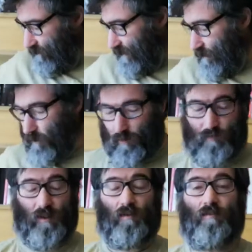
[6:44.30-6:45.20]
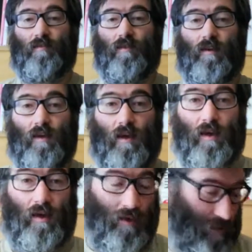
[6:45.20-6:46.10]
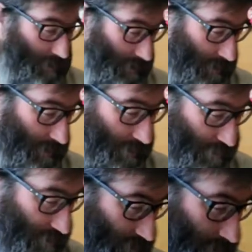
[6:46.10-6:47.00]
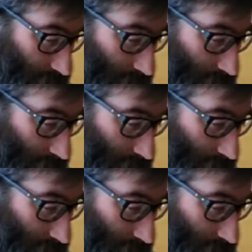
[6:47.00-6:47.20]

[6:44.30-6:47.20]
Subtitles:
some of these gifts